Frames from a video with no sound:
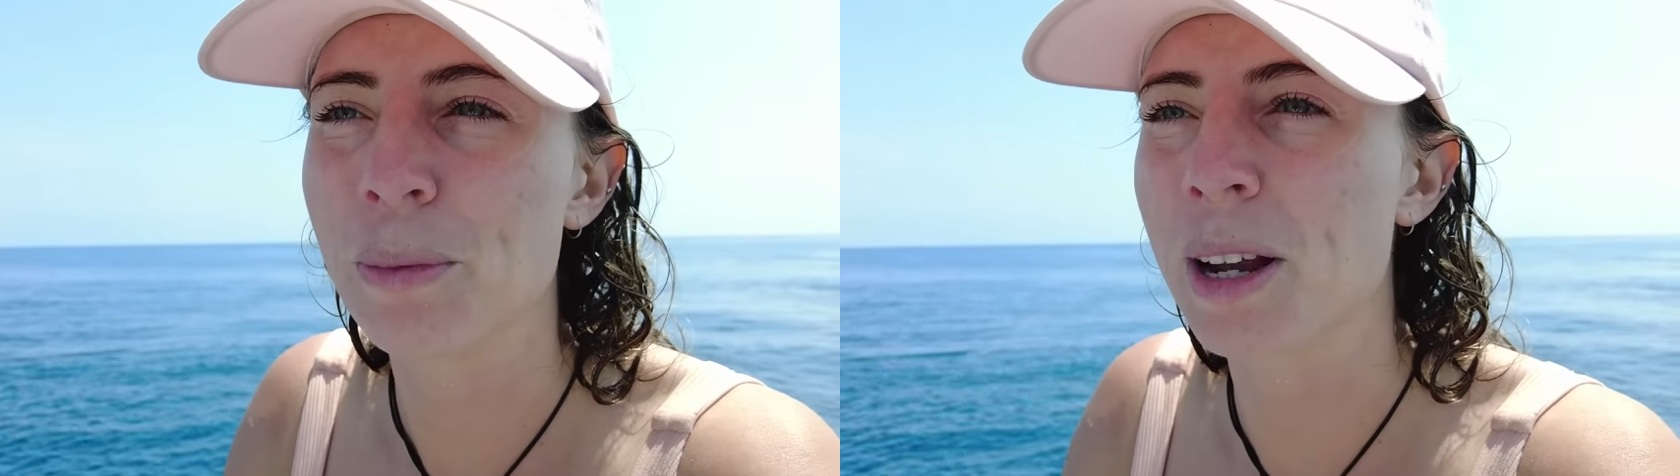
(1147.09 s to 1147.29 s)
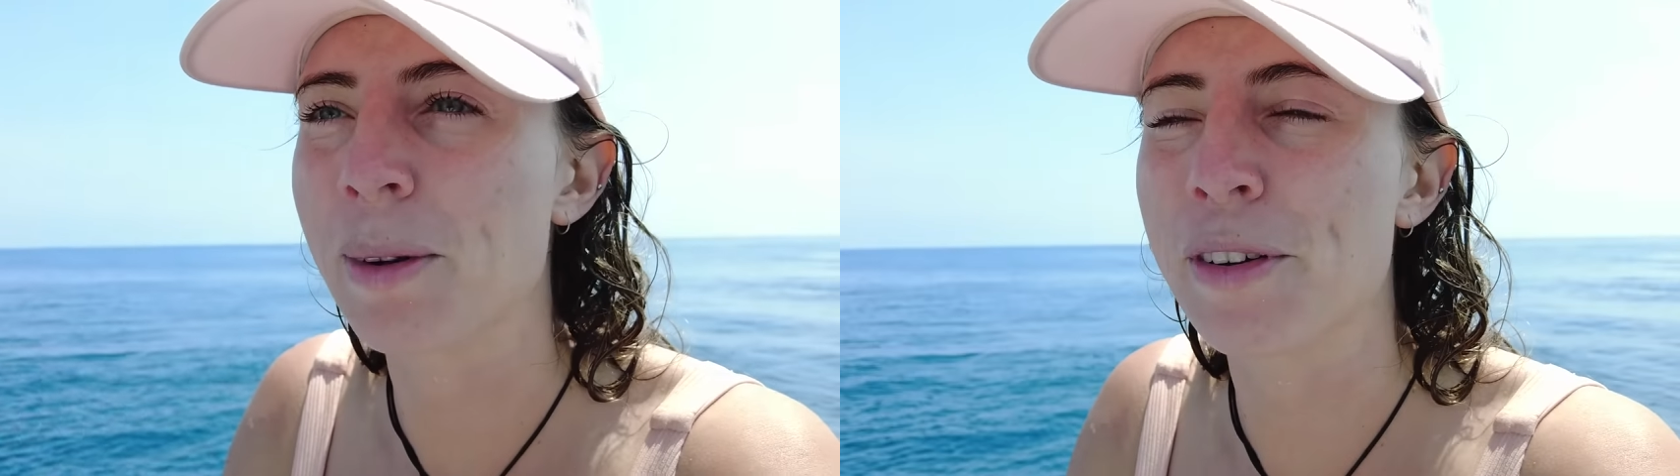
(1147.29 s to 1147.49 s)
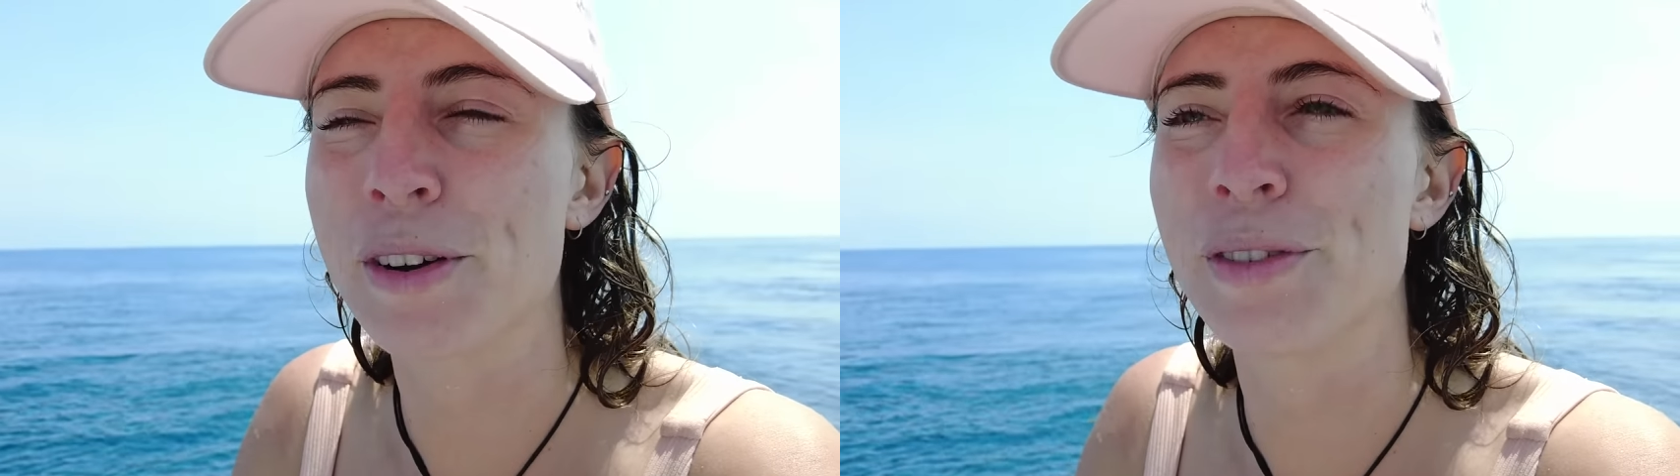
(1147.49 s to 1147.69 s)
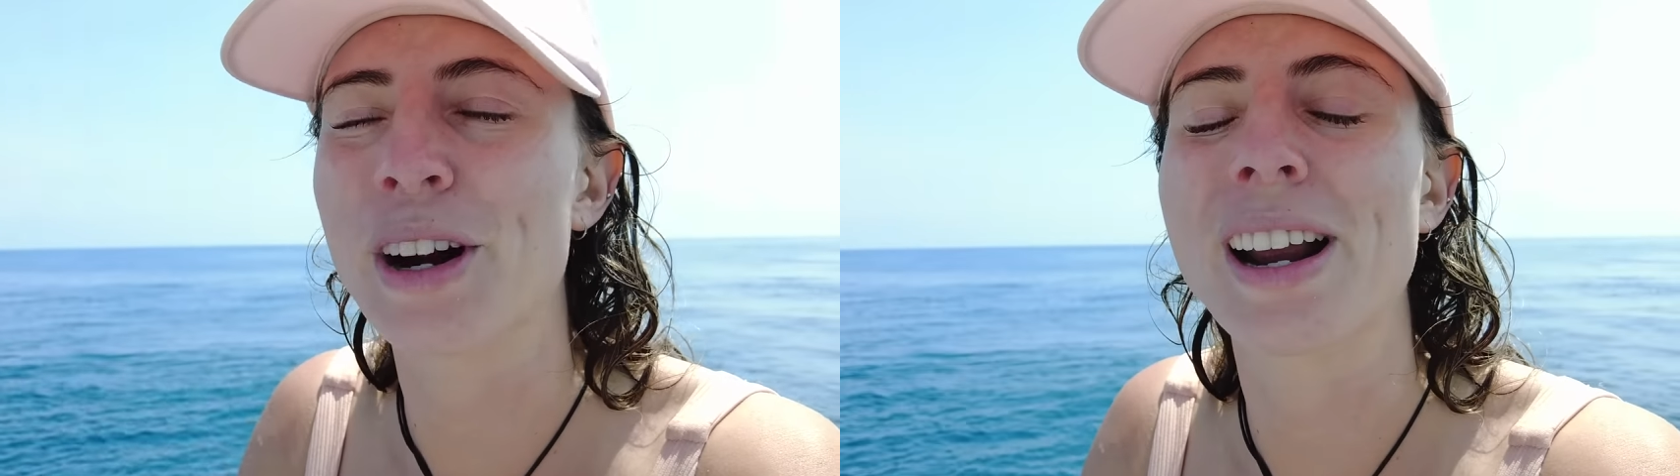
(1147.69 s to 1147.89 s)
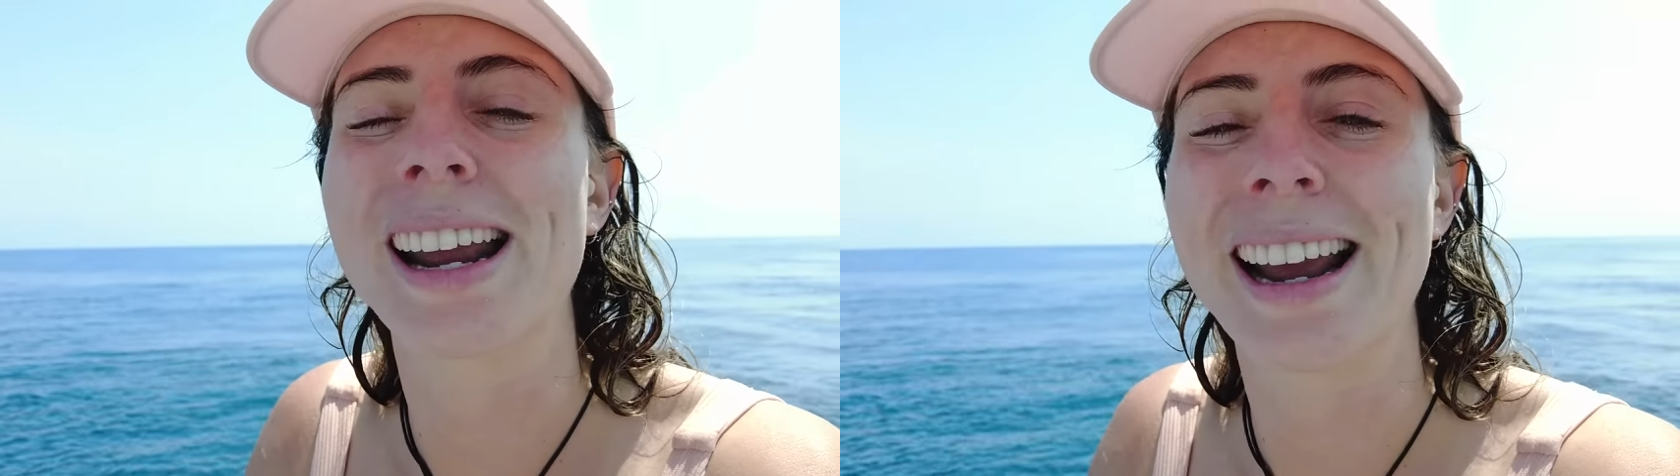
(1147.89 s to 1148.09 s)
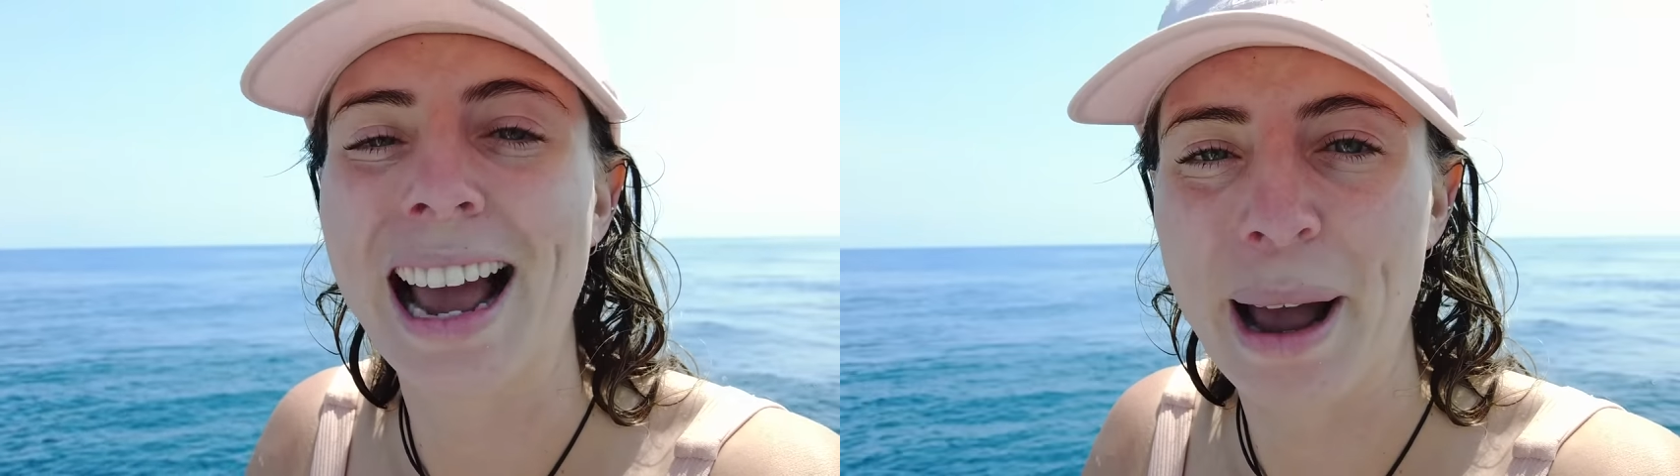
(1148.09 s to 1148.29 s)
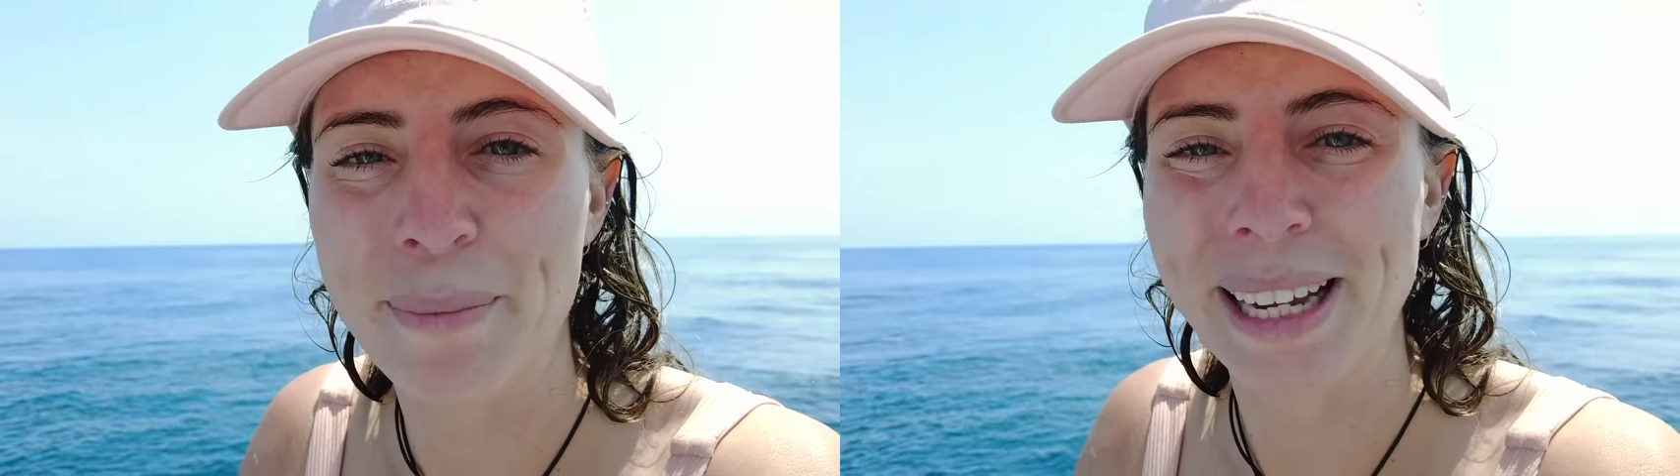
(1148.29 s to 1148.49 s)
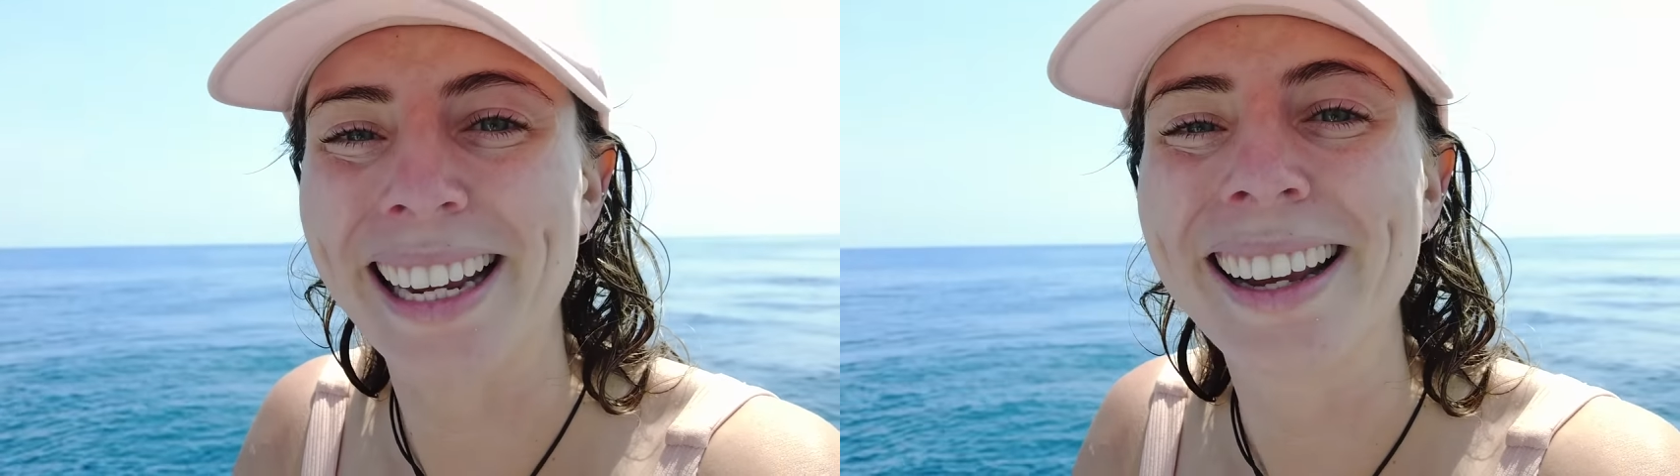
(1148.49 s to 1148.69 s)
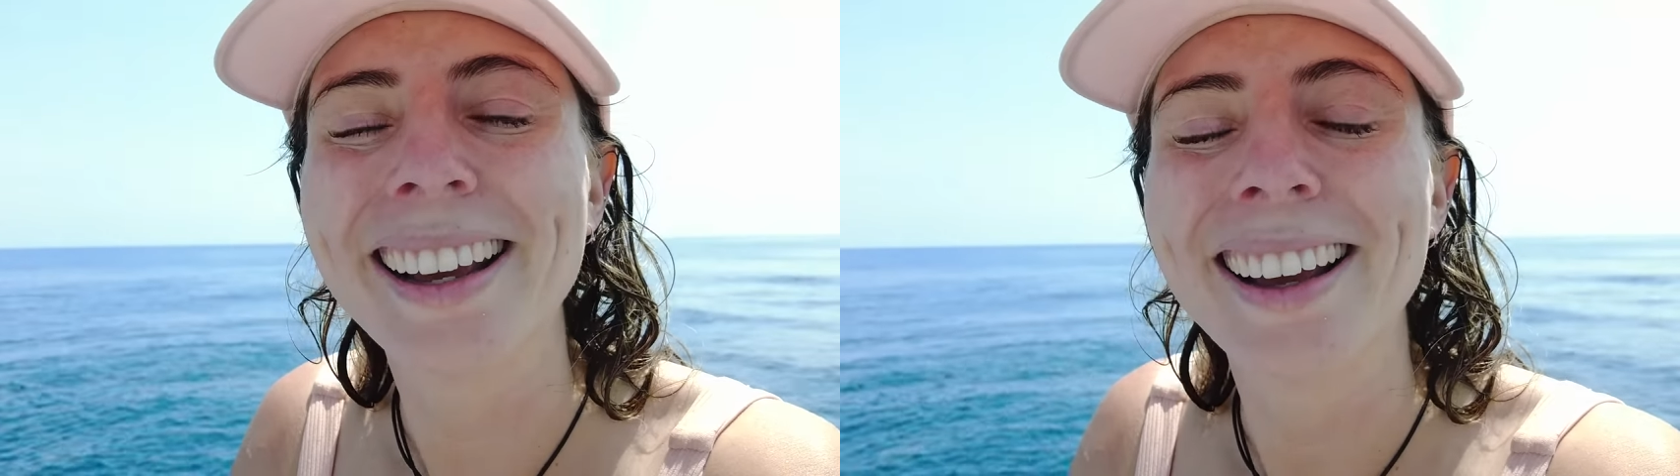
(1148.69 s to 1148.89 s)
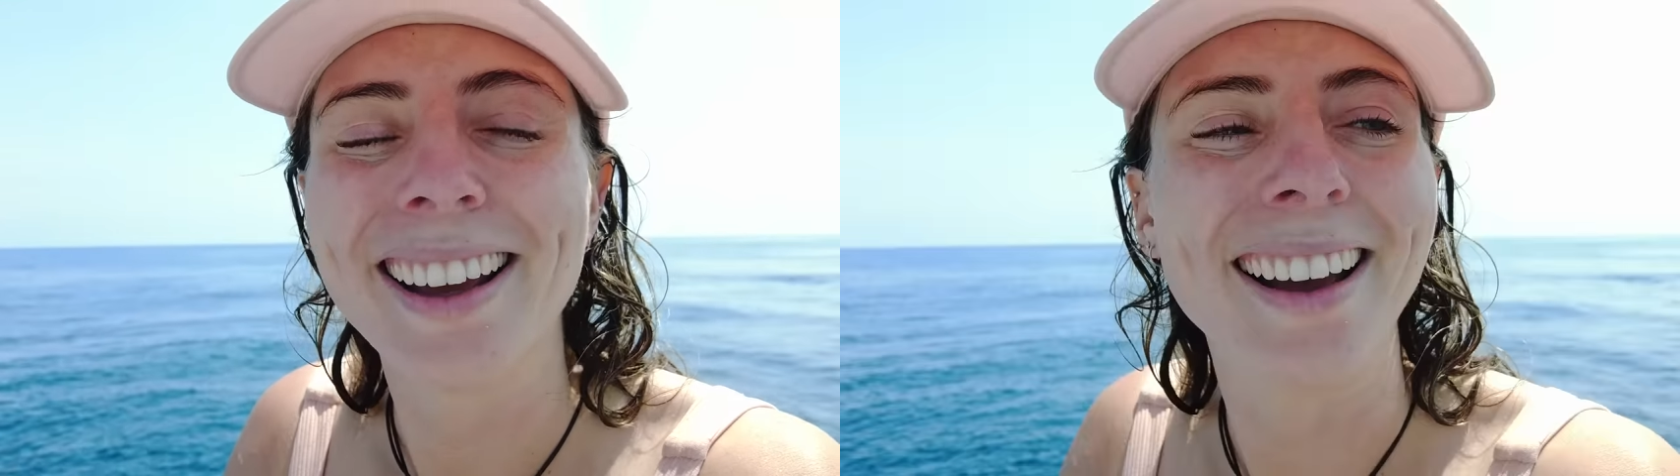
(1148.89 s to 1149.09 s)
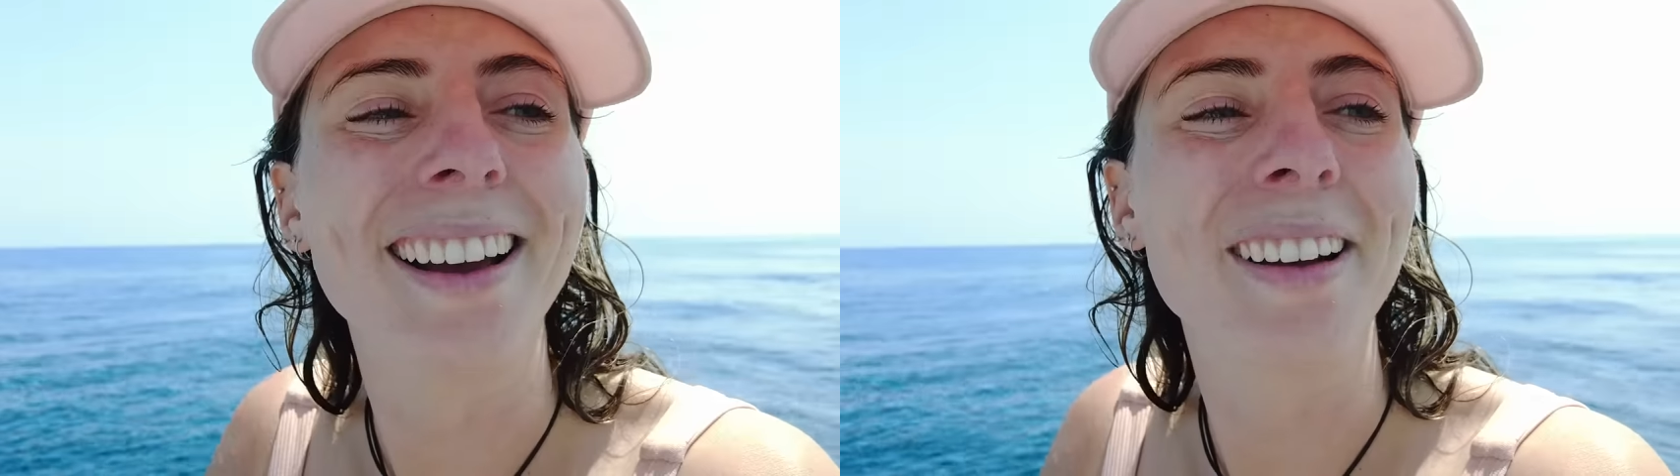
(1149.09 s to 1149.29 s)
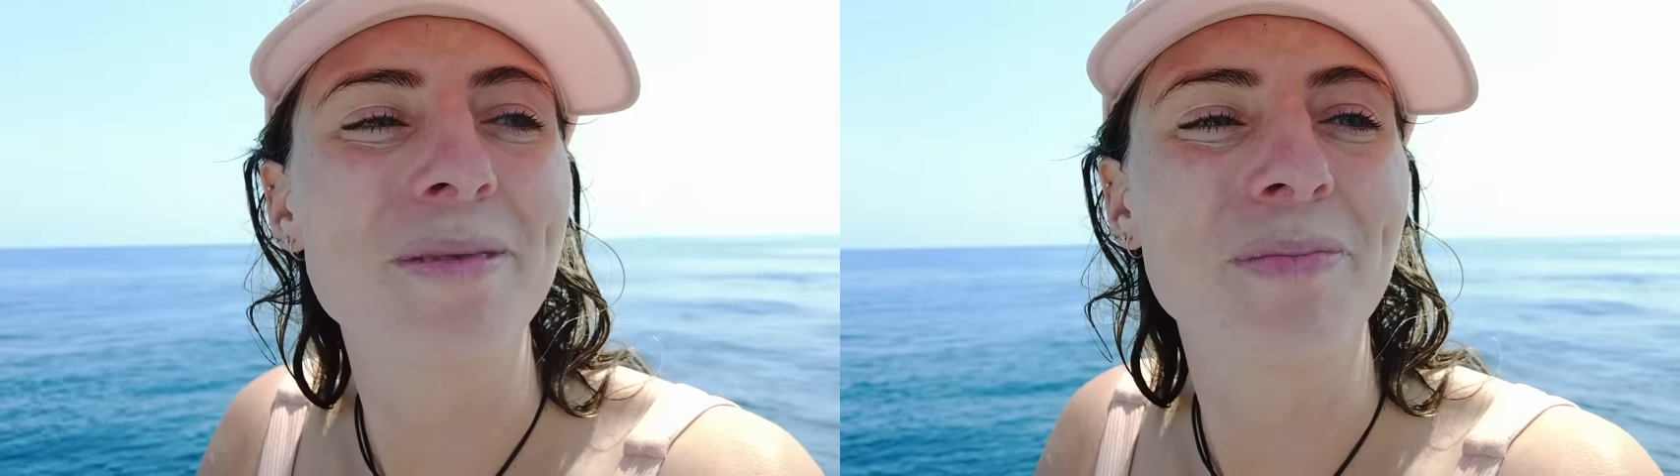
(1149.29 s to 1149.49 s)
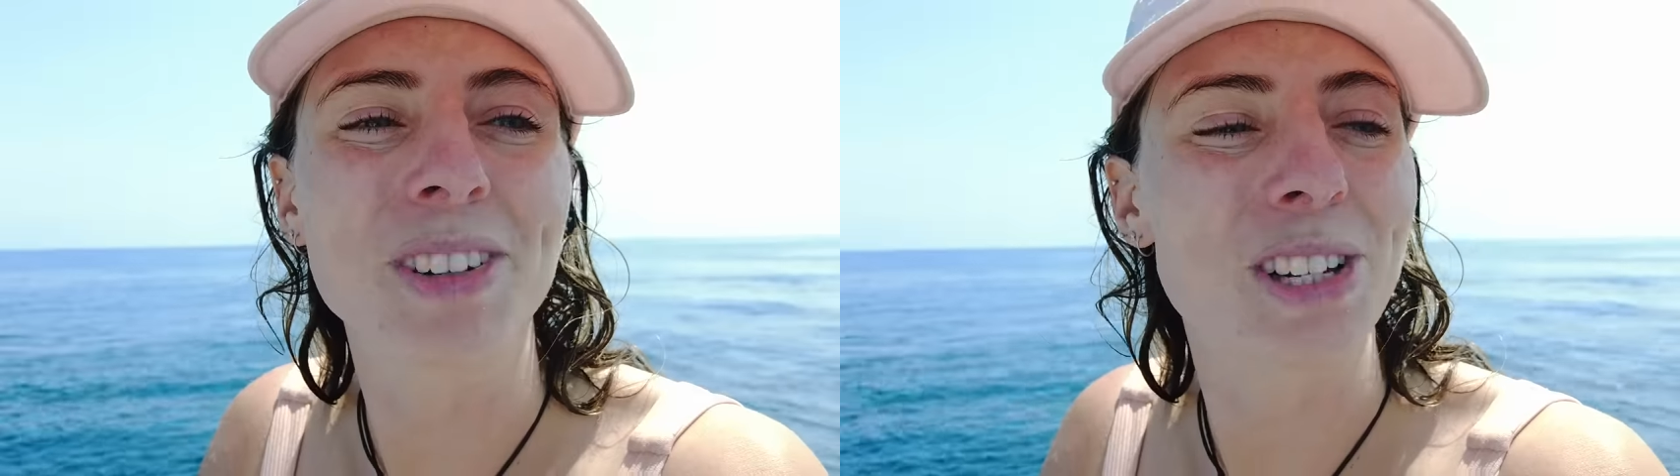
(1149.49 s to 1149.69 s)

Make me feel very happy um,